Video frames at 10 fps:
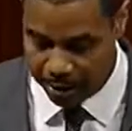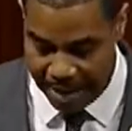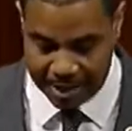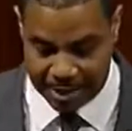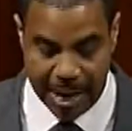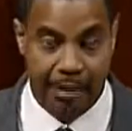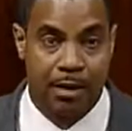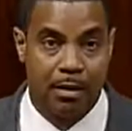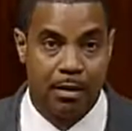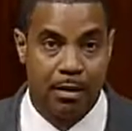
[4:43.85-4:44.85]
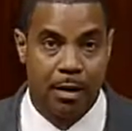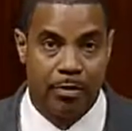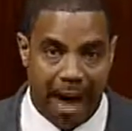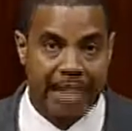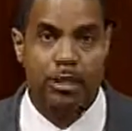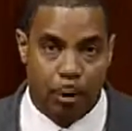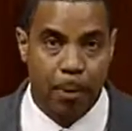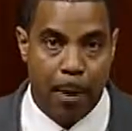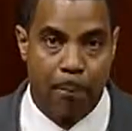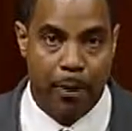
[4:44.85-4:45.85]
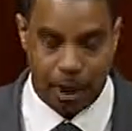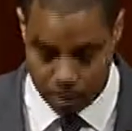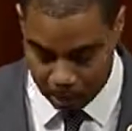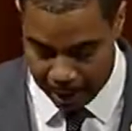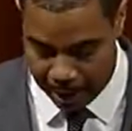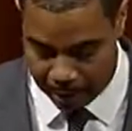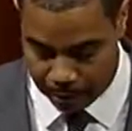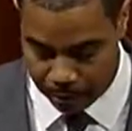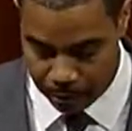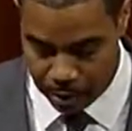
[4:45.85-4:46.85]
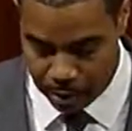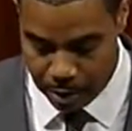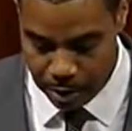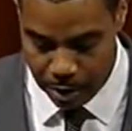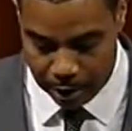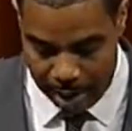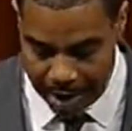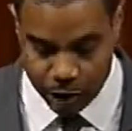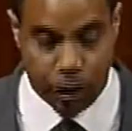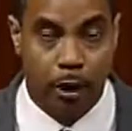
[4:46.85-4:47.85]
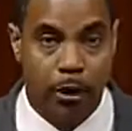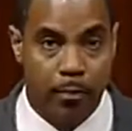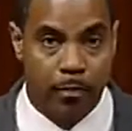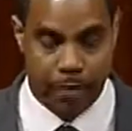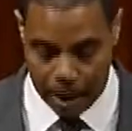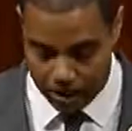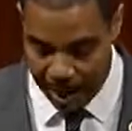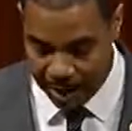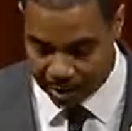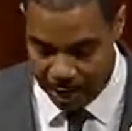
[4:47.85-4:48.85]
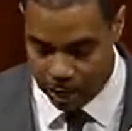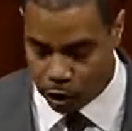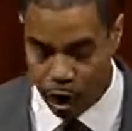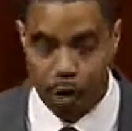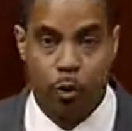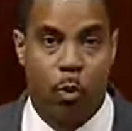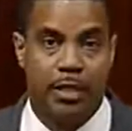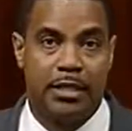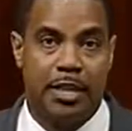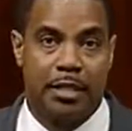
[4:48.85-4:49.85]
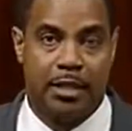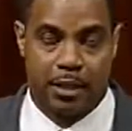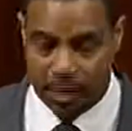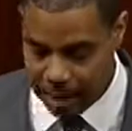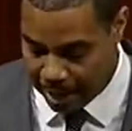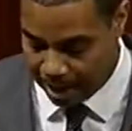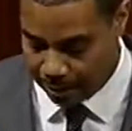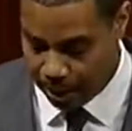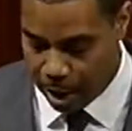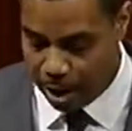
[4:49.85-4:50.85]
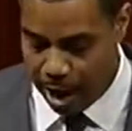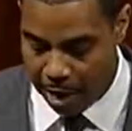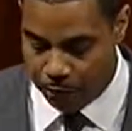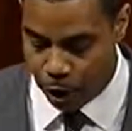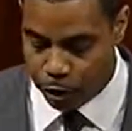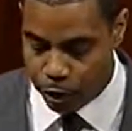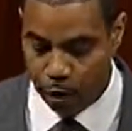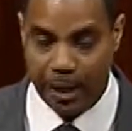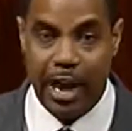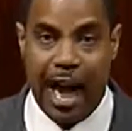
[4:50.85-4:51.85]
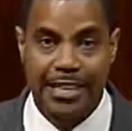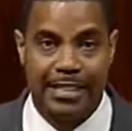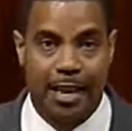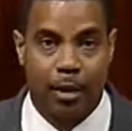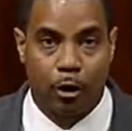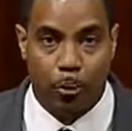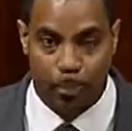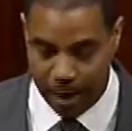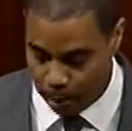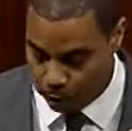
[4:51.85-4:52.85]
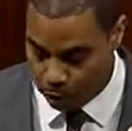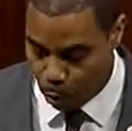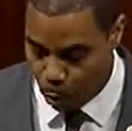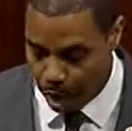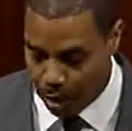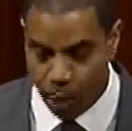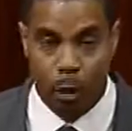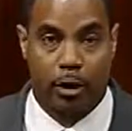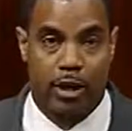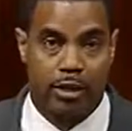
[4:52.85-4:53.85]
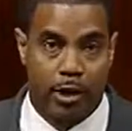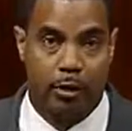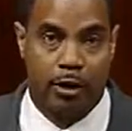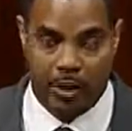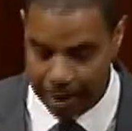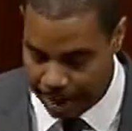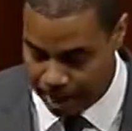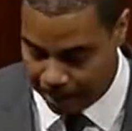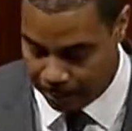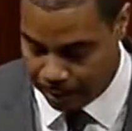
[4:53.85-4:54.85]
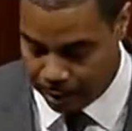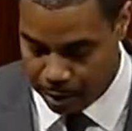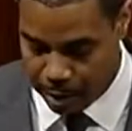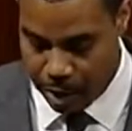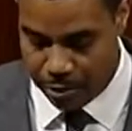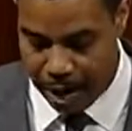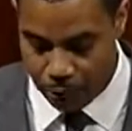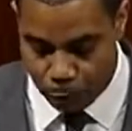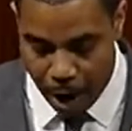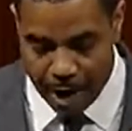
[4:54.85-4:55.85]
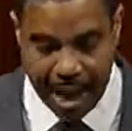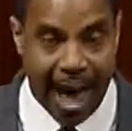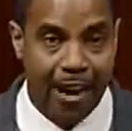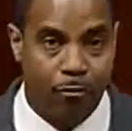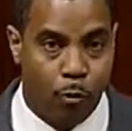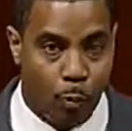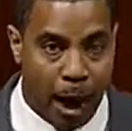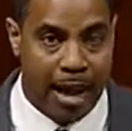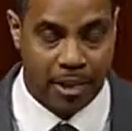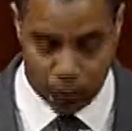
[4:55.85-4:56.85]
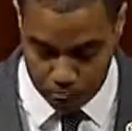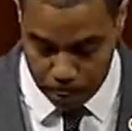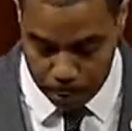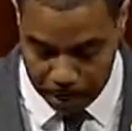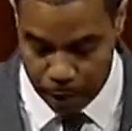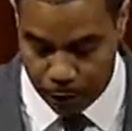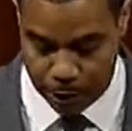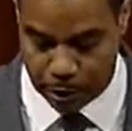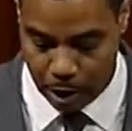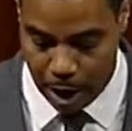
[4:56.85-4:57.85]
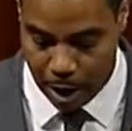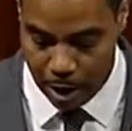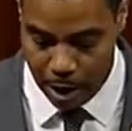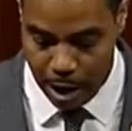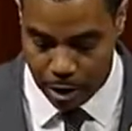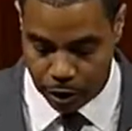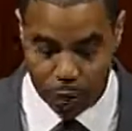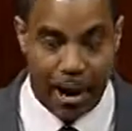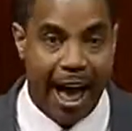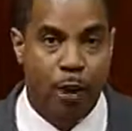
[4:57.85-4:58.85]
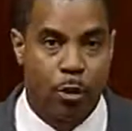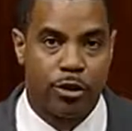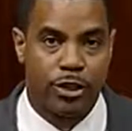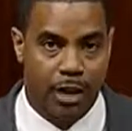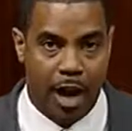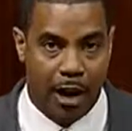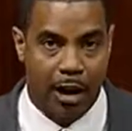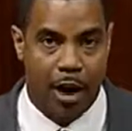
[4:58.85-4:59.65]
That's it. That's the Republicans' plan. Last year, they passed H.R. 2668, a virtually identical bill to the one we're considering today. They've run out of ways to repeal this law, so now we're stuck